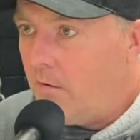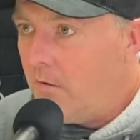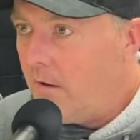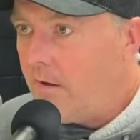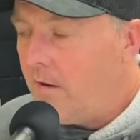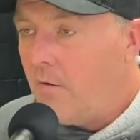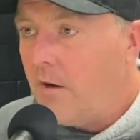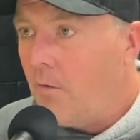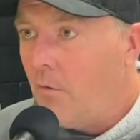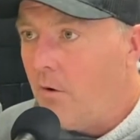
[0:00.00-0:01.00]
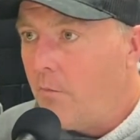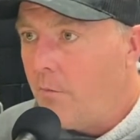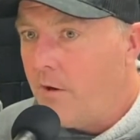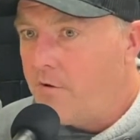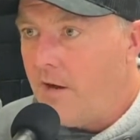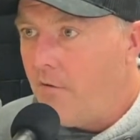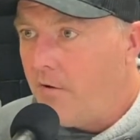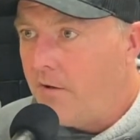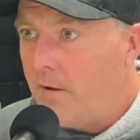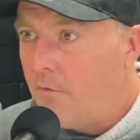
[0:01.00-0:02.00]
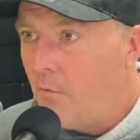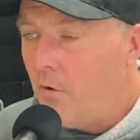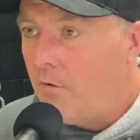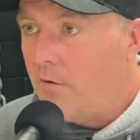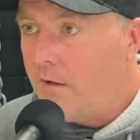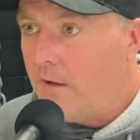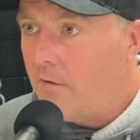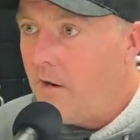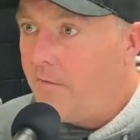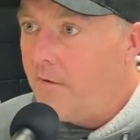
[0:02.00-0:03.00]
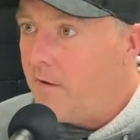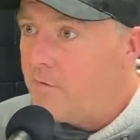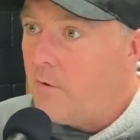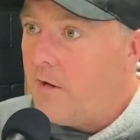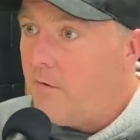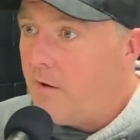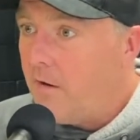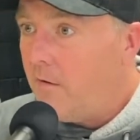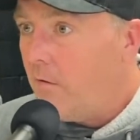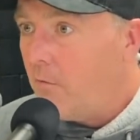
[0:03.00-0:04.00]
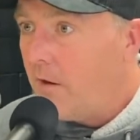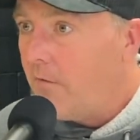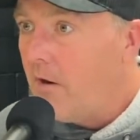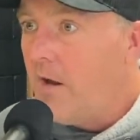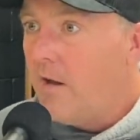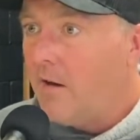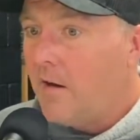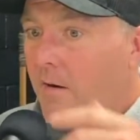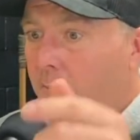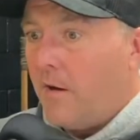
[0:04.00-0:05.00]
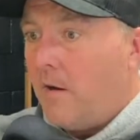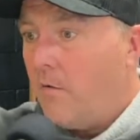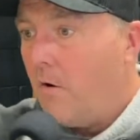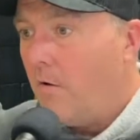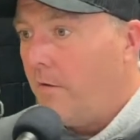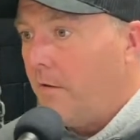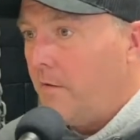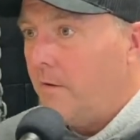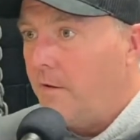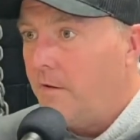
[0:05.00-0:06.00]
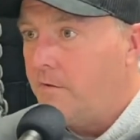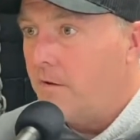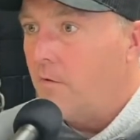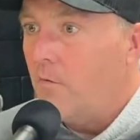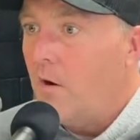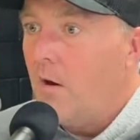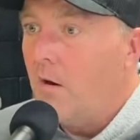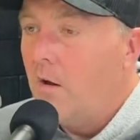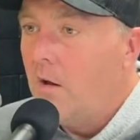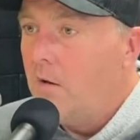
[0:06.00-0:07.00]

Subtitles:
Like, I don't care what, because you have all the time in the world, you're telegraphing and it's way out here or whatever. And I could pick out all the little details that are wrong.